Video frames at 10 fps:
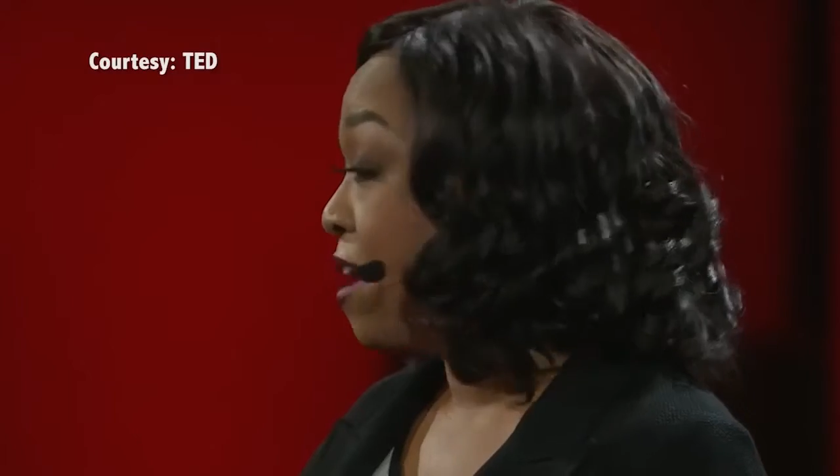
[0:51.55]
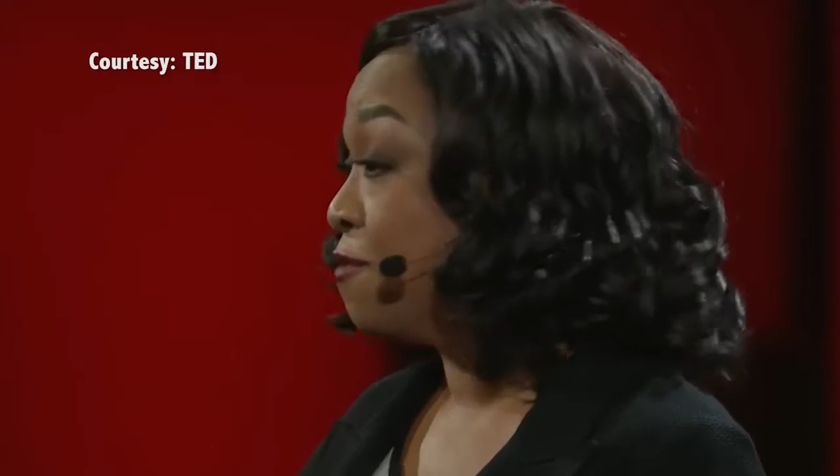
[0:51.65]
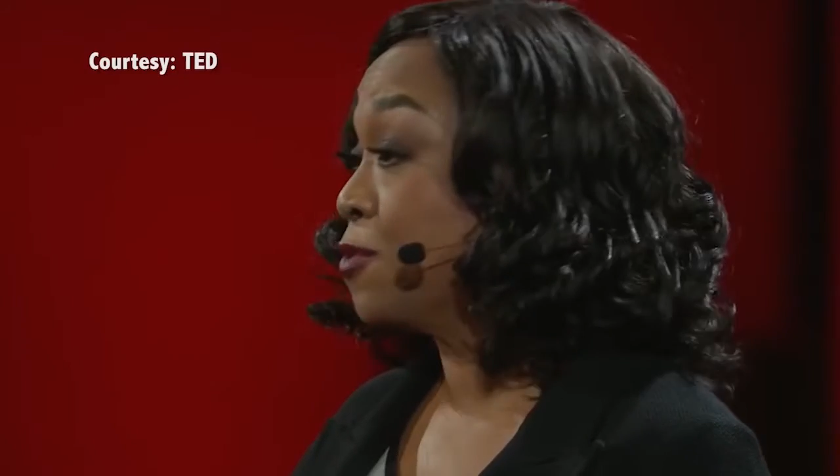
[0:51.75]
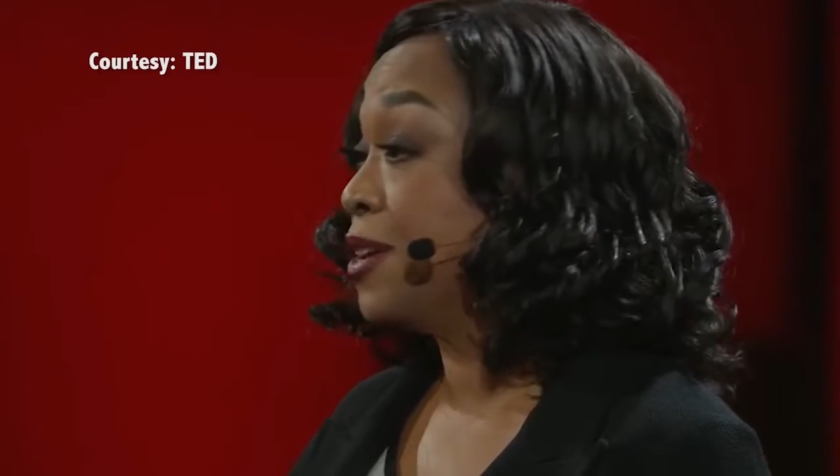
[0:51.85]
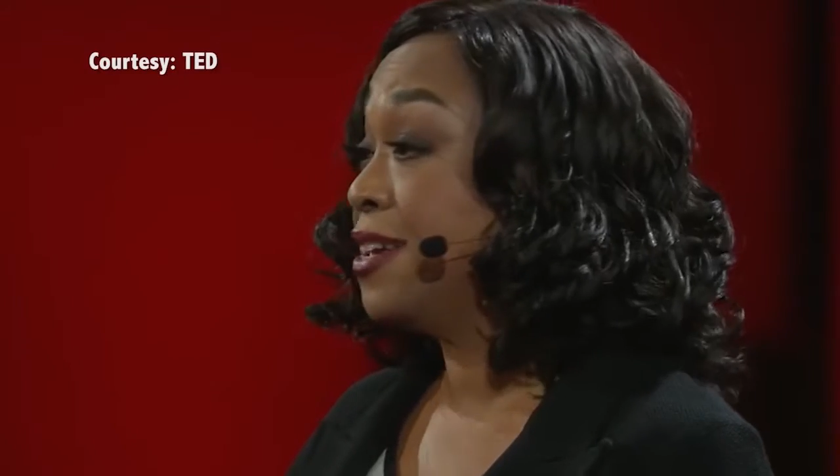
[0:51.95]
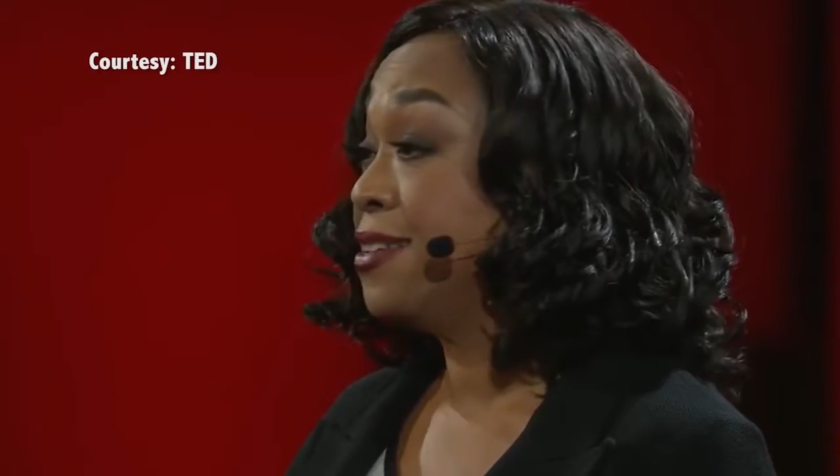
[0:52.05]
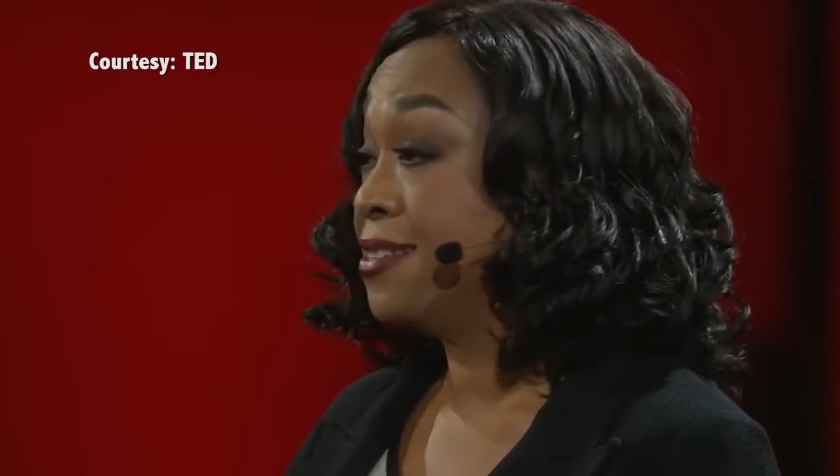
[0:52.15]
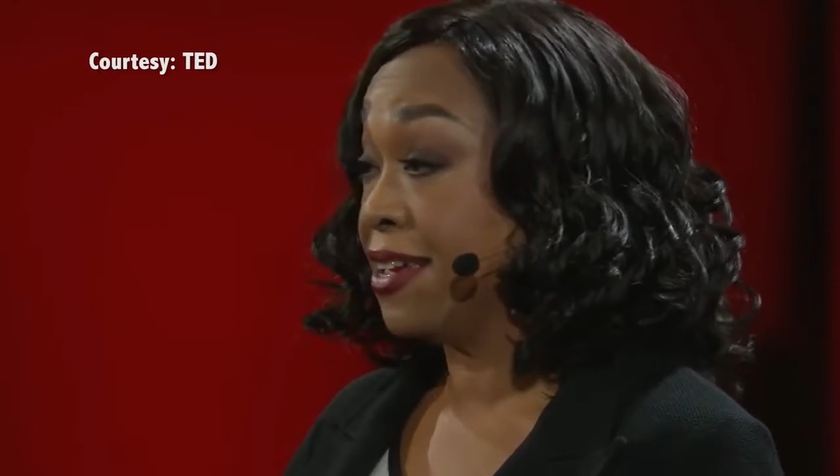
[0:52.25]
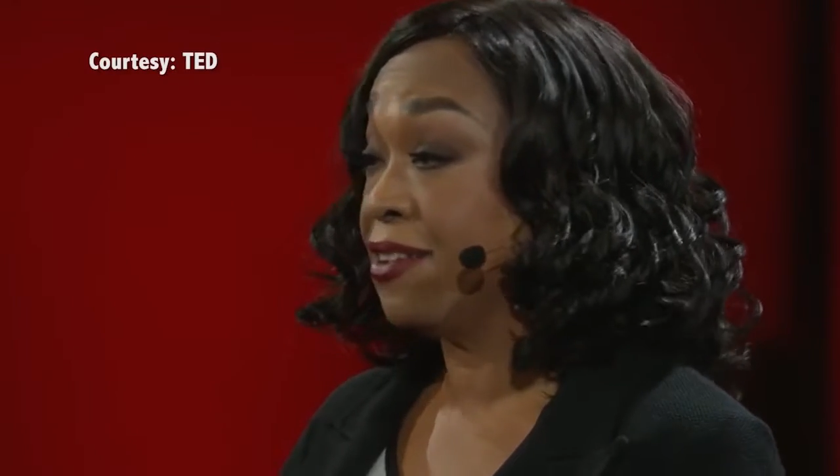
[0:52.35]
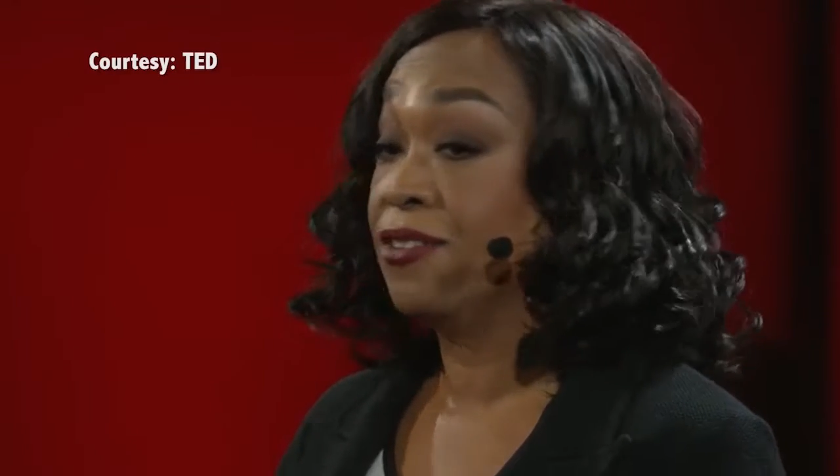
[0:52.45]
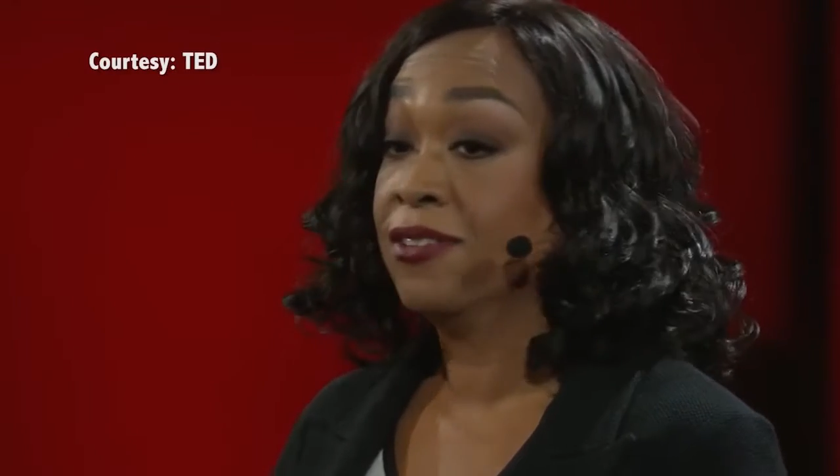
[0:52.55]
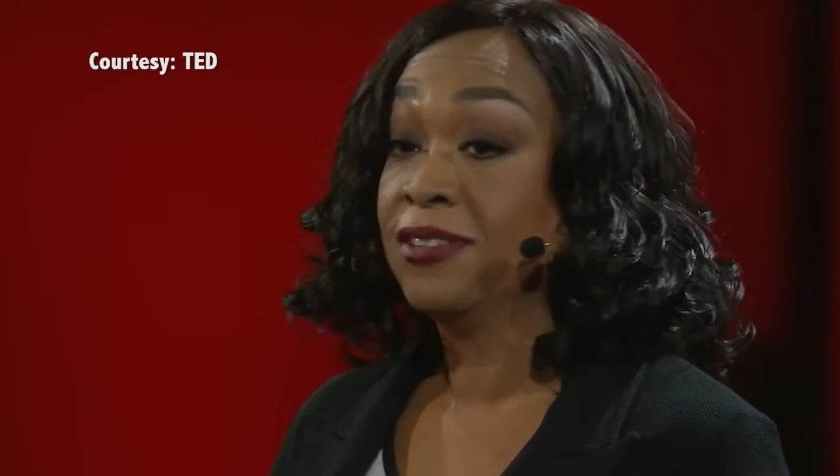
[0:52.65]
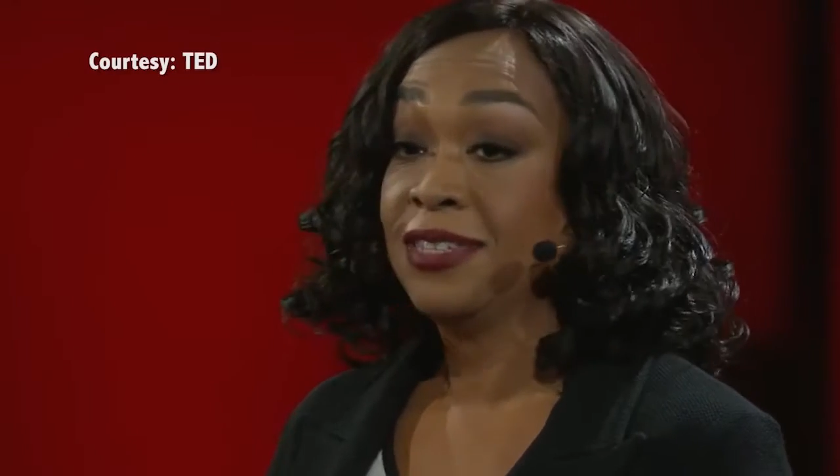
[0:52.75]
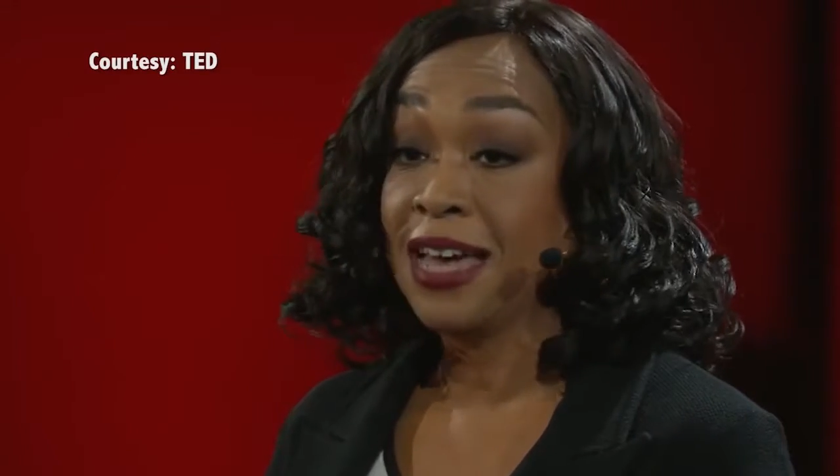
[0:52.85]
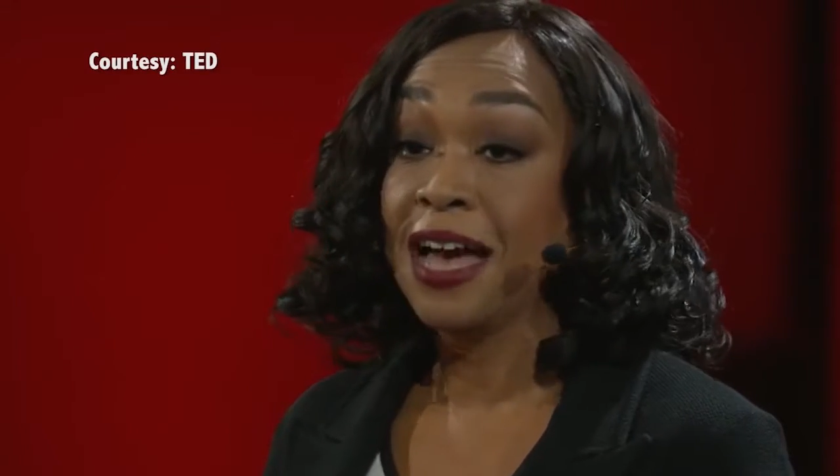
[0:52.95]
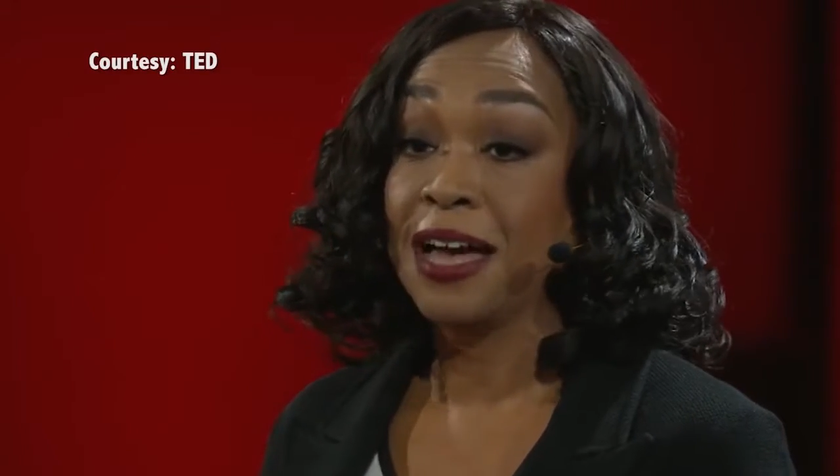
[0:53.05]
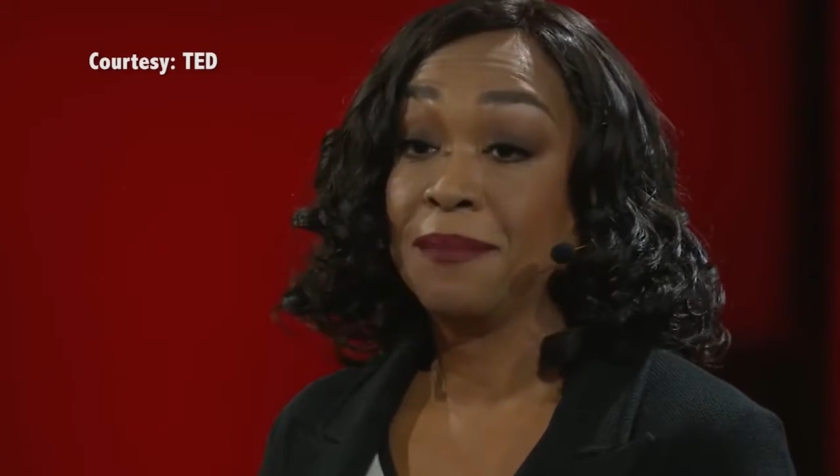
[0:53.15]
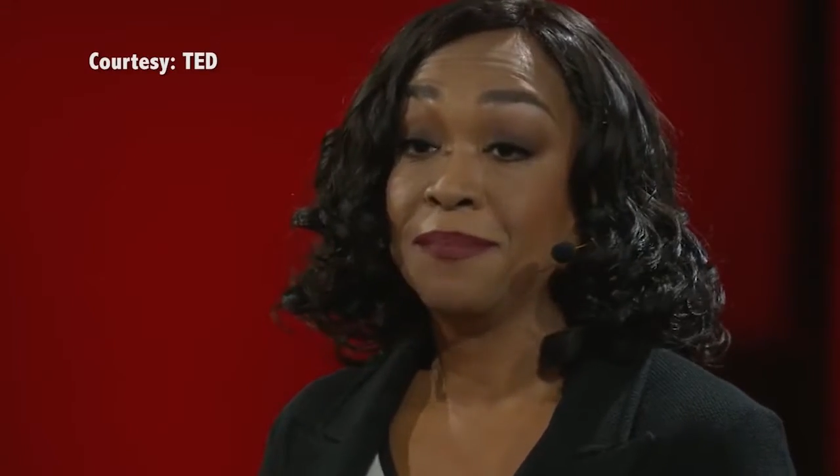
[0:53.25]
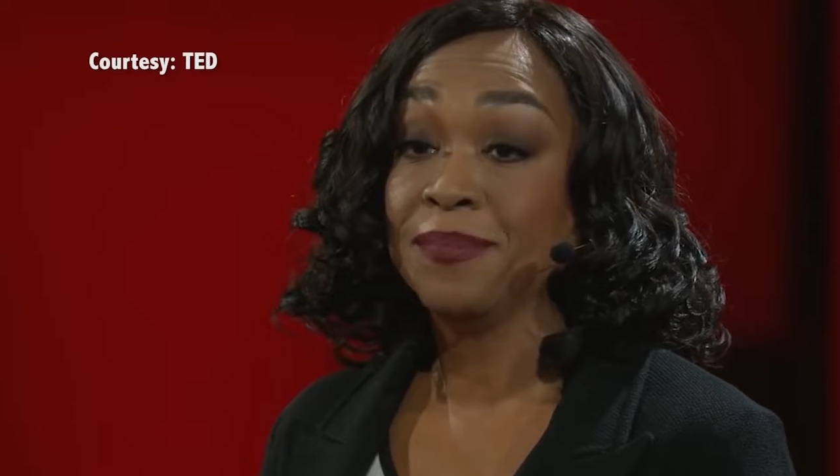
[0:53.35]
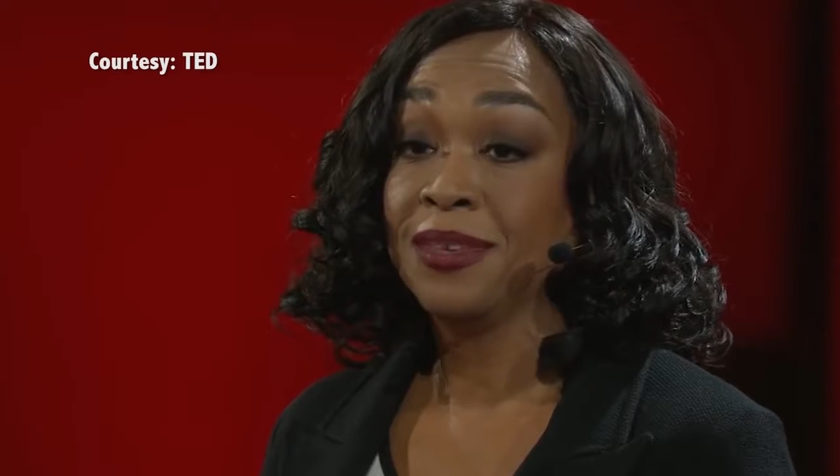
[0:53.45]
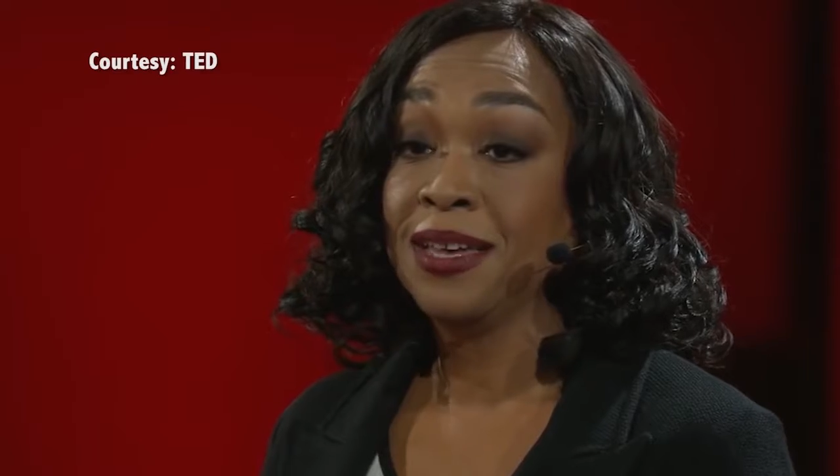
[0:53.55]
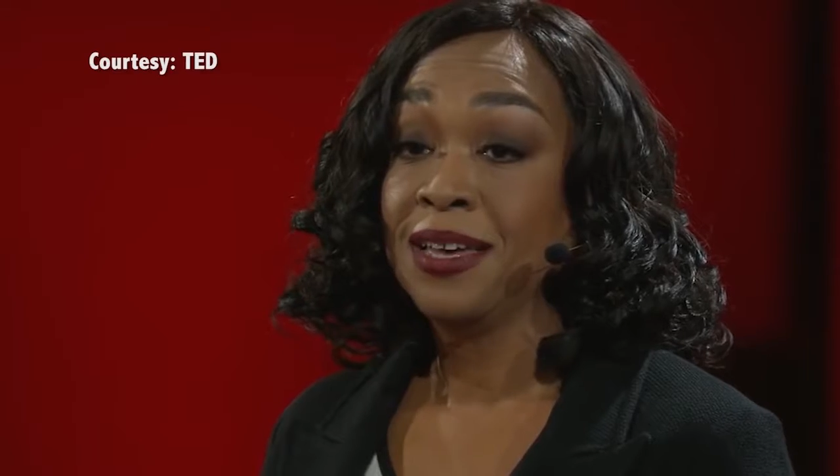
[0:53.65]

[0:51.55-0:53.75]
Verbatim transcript: every single time